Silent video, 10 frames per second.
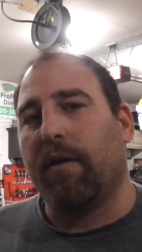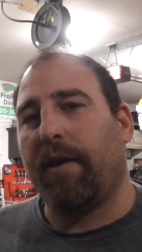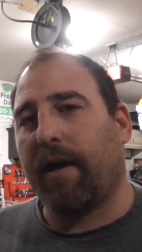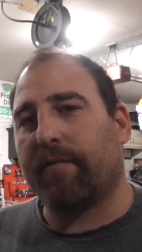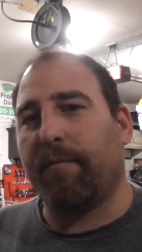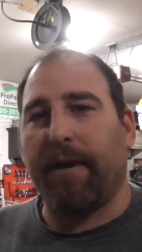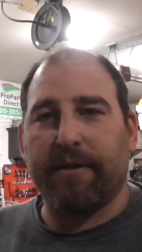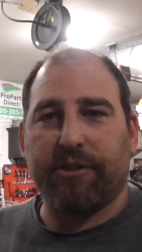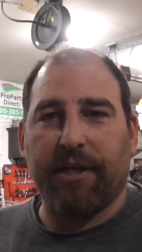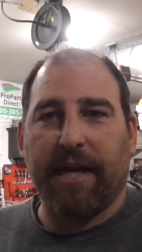not to
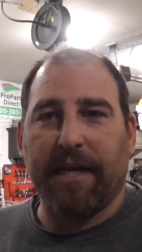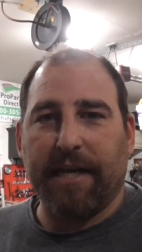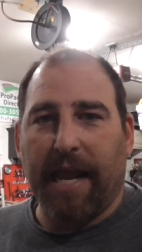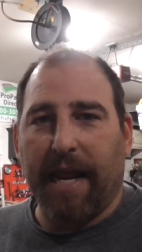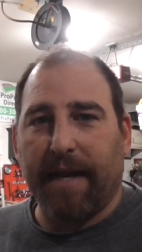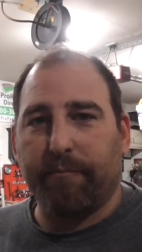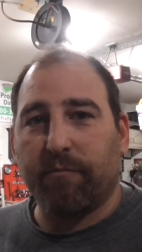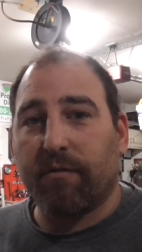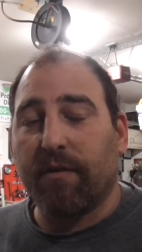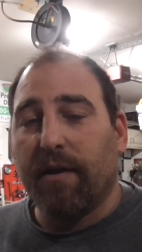mention any
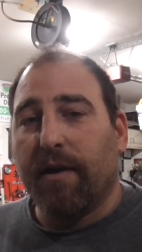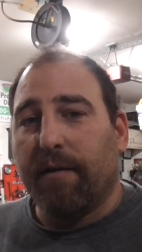names.